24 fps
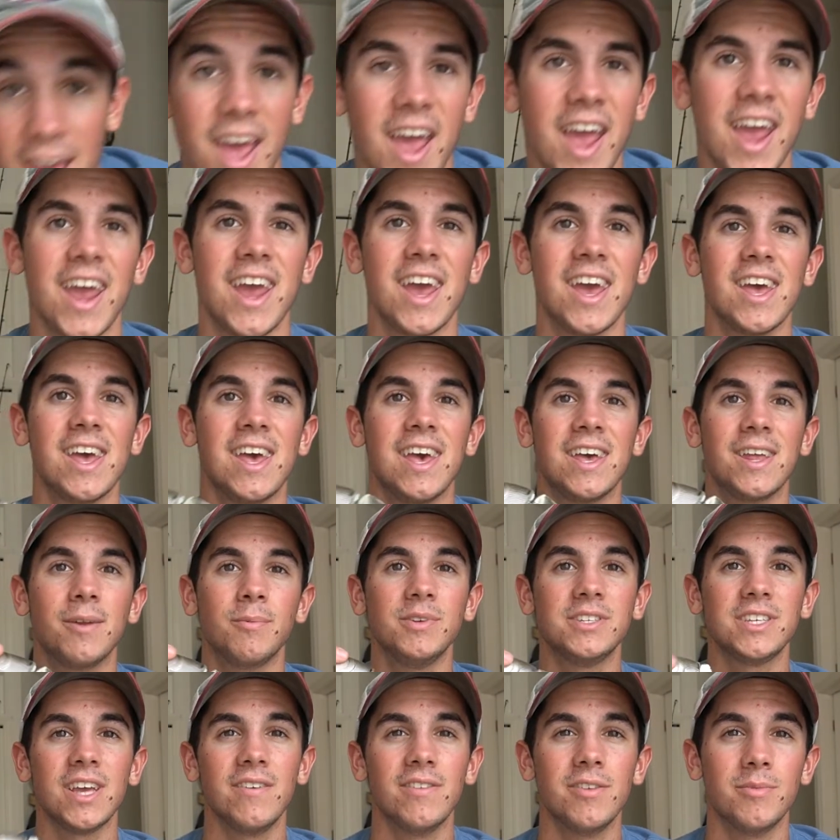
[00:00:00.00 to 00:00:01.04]
And
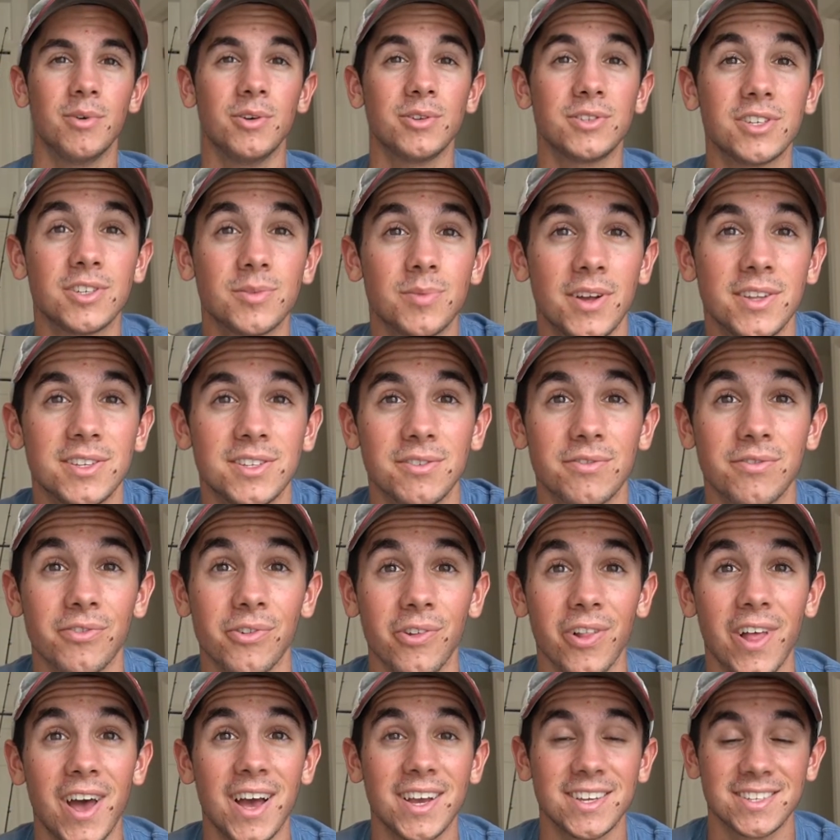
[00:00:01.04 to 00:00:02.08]
we saved the most expensive for
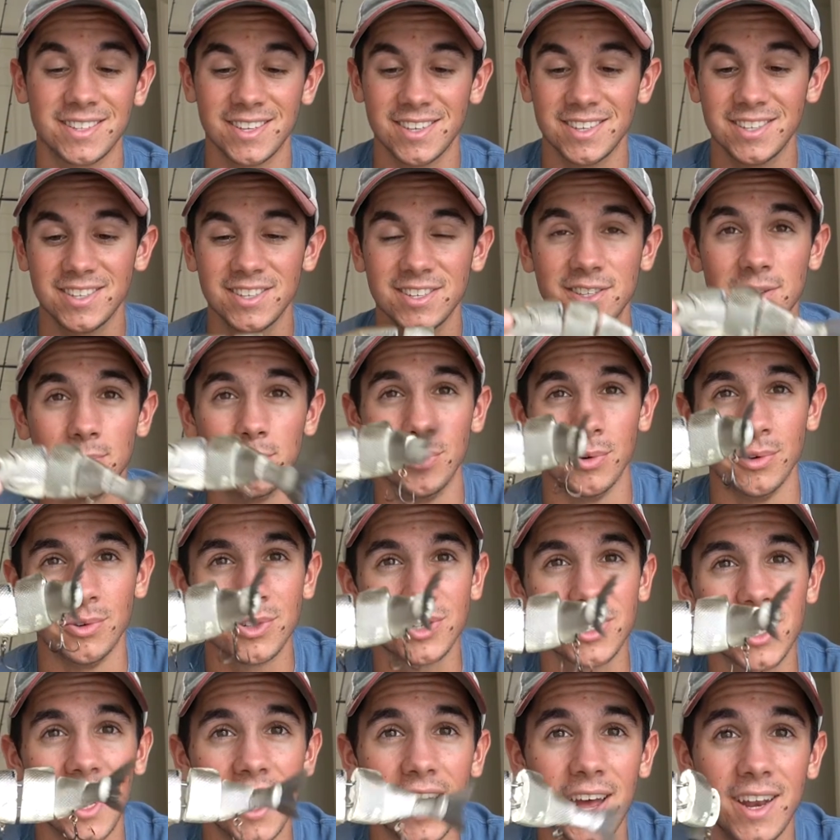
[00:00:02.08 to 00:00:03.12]
last. This is the bull
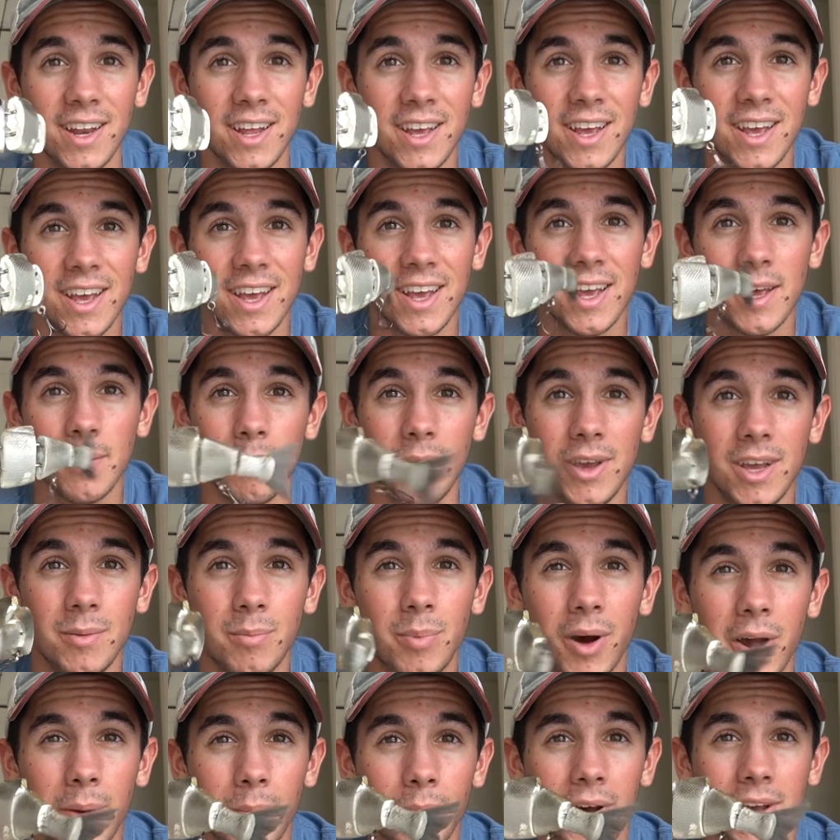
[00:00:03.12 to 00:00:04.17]
shad made
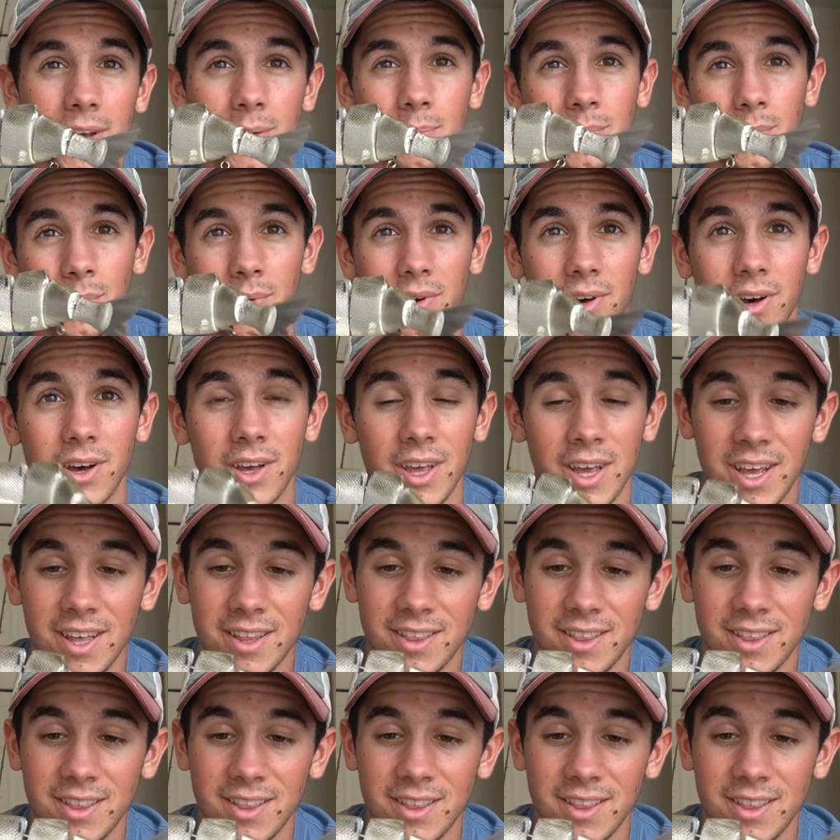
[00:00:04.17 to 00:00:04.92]
by Mike Bucca.